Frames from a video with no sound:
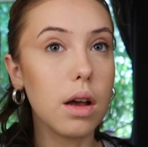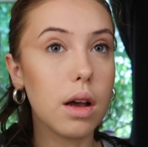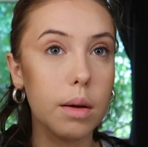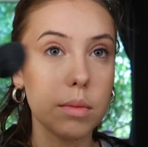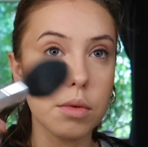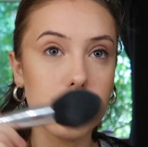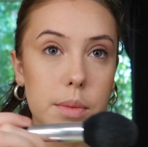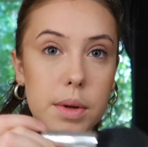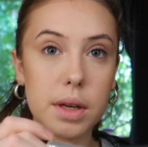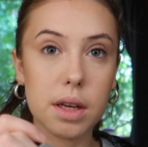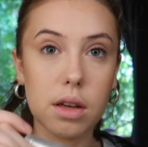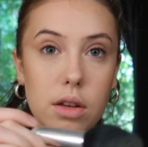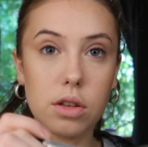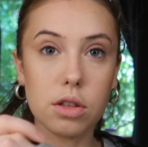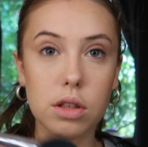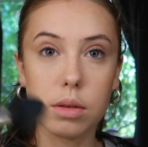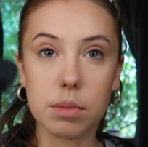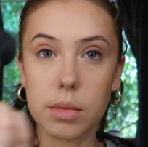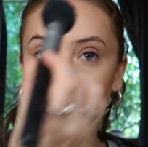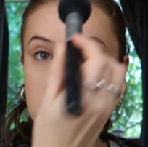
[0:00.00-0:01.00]
I'm not picking
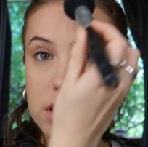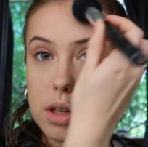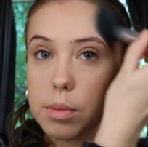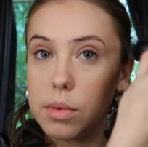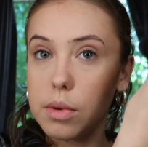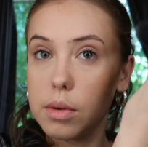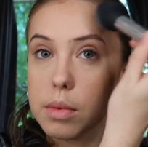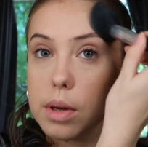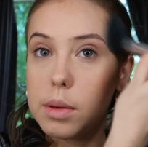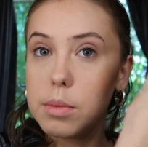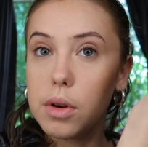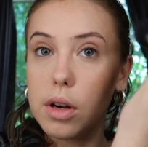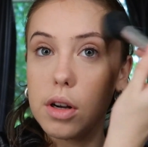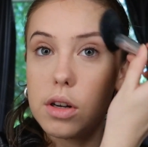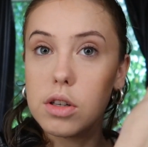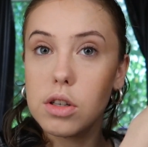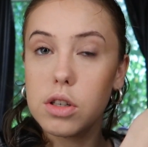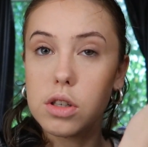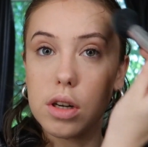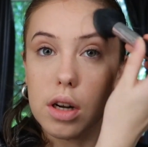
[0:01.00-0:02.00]
too much up on my
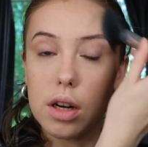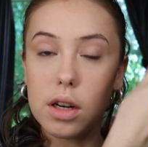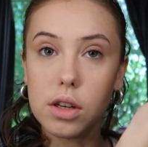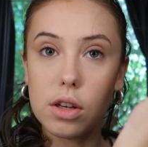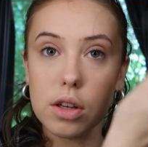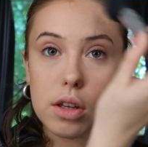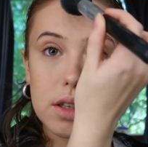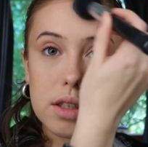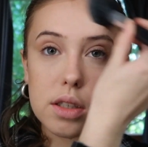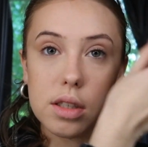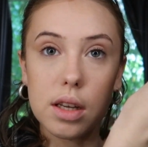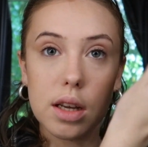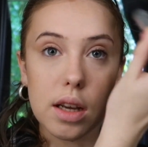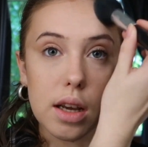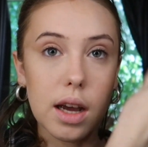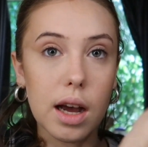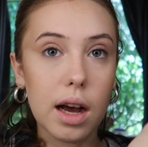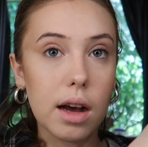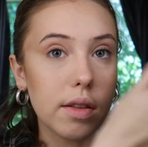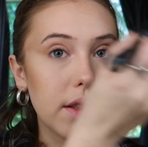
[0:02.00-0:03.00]
brush, and you can
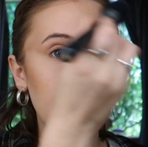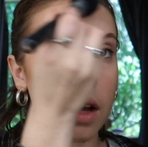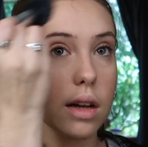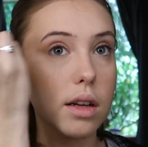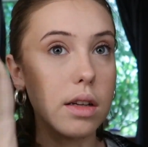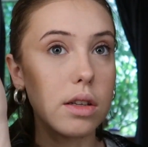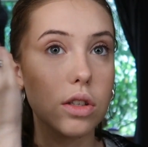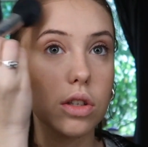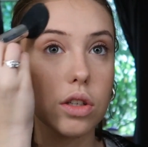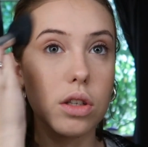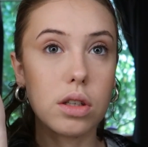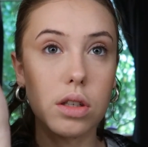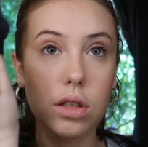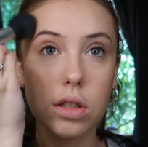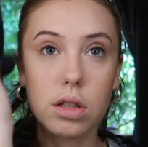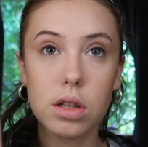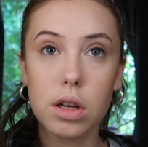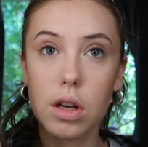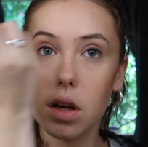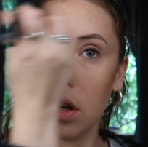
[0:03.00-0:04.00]
see how that has
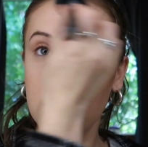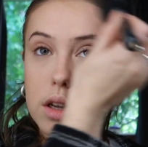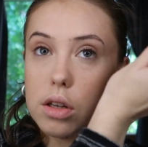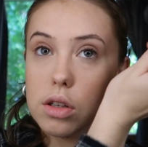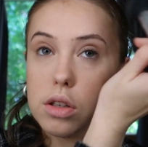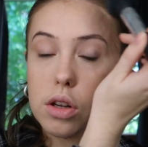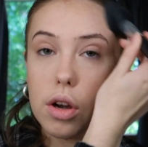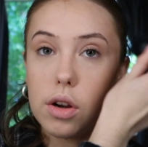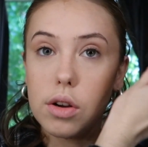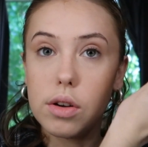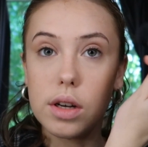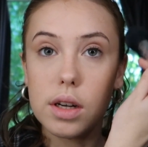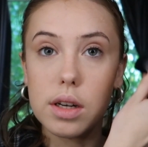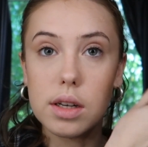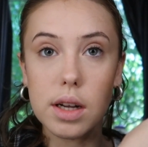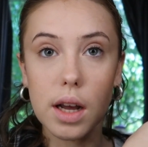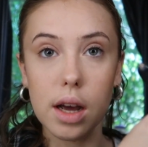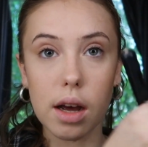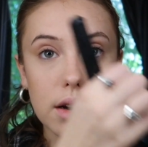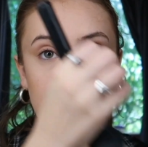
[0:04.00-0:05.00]
just toned
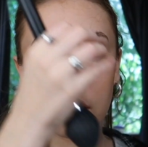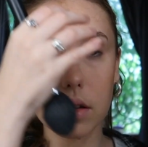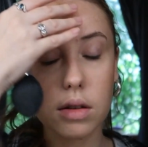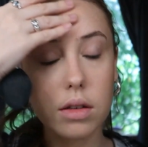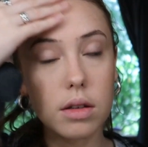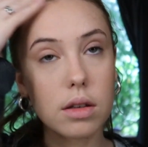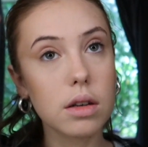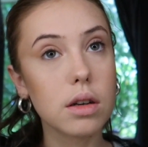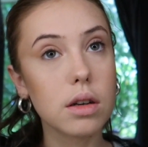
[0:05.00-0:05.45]
it down.